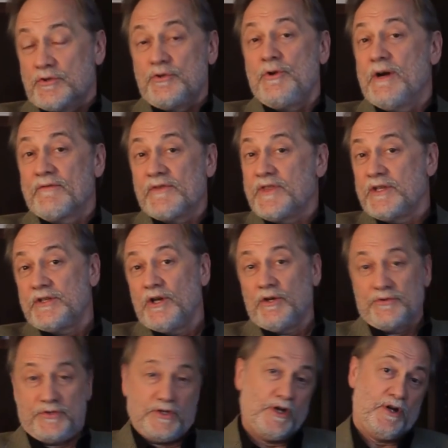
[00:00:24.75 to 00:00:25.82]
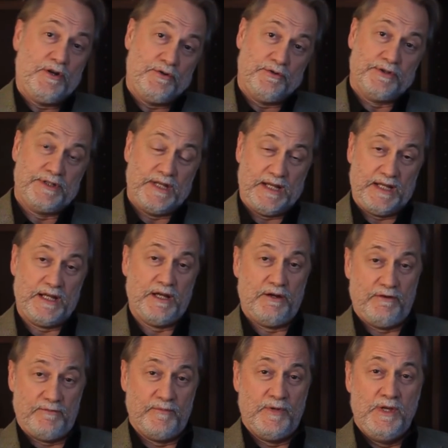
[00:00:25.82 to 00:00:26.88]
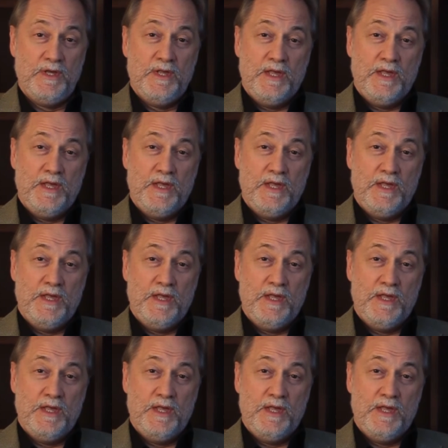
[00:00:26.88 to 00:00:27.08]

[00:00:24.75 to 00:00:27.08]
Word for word: whoever the adults are who are taking care of them